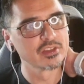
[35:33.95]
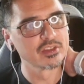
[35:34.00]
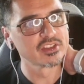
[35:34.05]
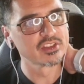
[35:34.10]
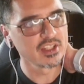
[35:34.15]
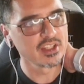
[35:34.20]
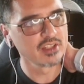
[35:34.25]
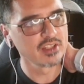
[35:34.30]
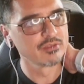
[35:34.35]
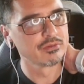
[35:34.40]
The
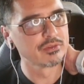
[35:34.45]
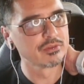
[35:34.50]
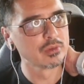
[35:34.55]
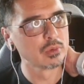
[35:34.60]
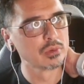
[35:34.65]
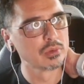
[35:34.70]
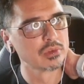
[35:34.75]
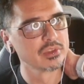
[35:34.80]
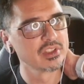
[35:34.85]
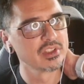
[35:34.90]
second
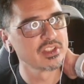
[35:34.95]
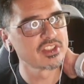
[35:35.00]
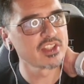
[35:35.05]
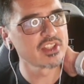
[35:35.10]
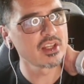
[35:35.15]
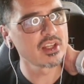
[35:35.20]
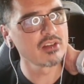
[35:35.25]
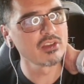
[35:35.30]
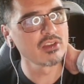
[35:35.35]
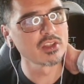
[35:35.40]
floor,
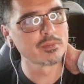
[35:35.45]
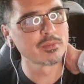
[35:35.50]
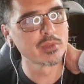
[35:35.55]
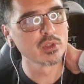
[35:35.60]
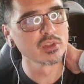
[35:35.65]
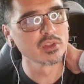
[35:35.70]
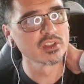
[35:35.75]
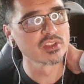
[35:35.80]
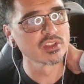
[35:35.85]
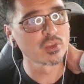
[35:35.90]
inside of this
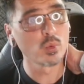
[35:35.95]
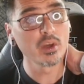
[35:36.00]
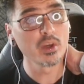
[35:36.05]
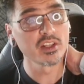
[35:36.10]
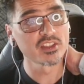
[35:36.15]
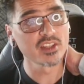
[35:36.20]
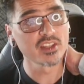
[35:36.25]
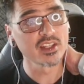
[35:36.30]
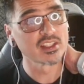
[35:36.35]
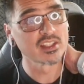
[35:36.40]
building, is quite a
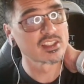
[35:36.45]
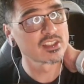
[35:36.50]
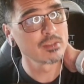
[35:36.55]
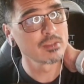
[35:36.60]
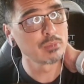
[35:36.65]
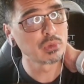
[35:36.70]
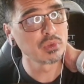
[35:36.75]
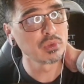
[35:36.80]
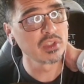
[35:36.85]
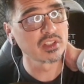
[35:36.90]
sight,
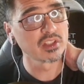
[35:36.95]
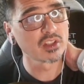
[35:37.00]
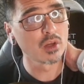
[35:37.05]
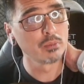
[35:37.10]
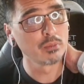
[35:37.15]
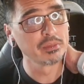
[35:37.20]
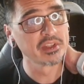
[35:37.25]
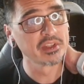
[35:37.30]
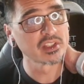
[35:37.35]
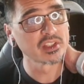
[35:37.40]
simple yet
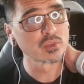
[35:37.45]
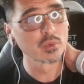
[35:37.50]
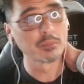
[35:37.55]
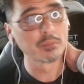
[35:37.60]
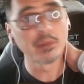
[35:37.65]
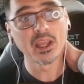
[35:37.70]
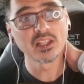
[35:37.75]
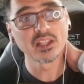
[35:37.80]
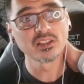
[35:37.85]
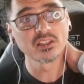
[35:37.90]
complex, with
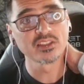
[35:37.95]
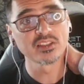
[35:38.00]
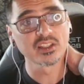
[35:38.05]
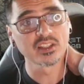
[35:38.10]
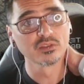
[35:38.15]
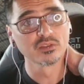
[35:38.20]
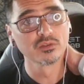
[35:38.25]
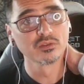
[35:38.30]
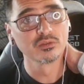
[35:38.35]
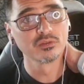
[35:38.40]
patterns that
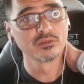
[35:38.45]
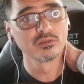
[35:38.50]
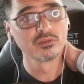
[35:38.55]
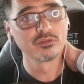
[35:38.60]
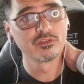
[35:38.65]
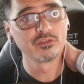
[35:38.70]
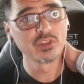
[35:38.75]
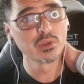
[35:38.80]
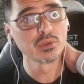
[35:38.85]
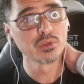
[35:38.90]

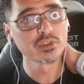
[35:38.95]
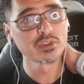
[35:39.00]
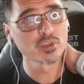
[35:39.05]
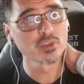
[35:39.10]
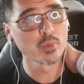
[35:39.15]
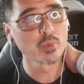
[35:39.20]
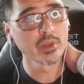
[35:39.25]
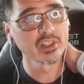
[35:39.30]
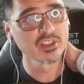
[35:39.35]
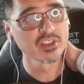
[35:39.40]
confuse
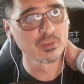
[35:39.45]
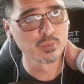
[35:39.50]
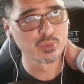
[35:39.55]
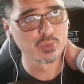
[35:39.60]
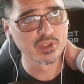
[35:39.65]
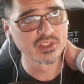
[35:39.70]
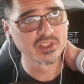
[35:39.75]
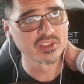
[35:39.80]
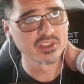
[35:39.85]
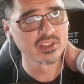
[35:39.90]
as well as
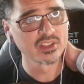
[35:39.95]
impress.